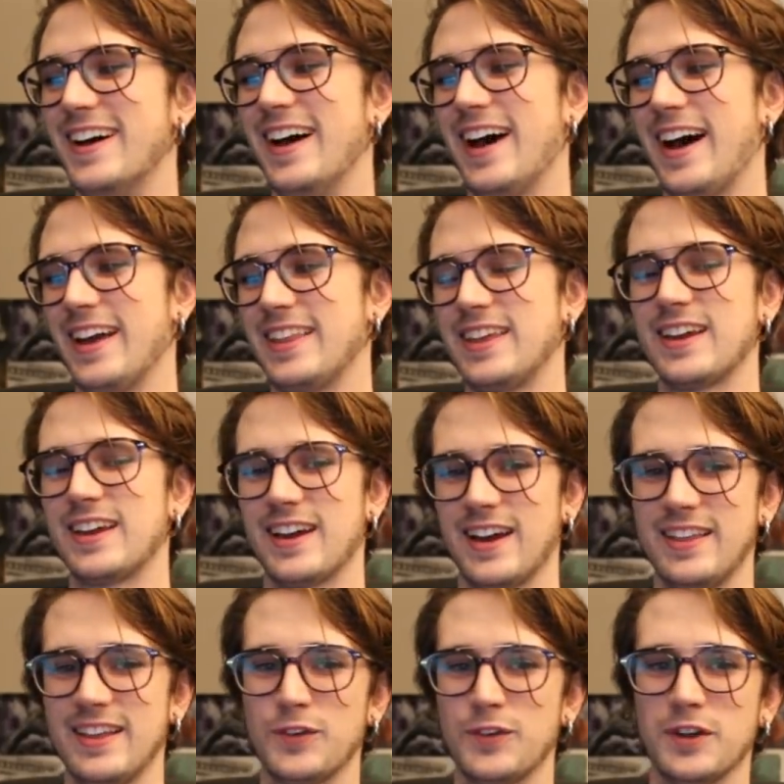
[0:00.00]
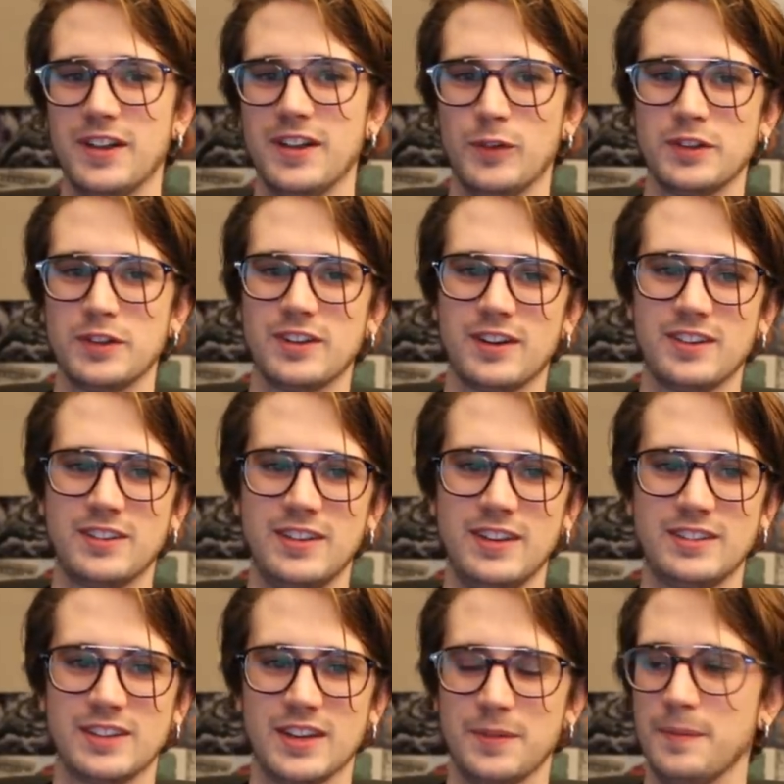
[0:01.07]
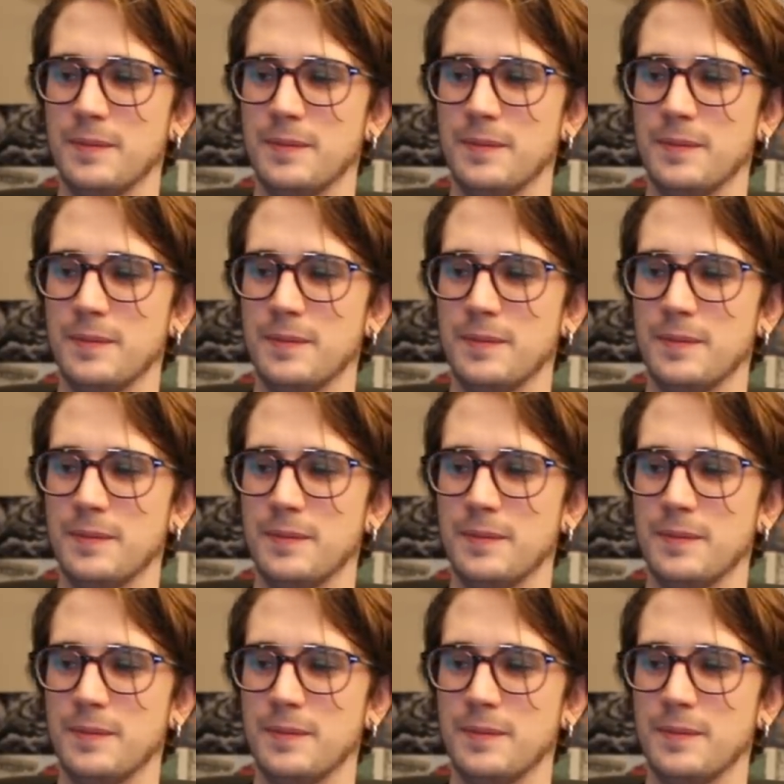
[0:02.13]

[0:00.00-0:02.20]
I think we'll start to see some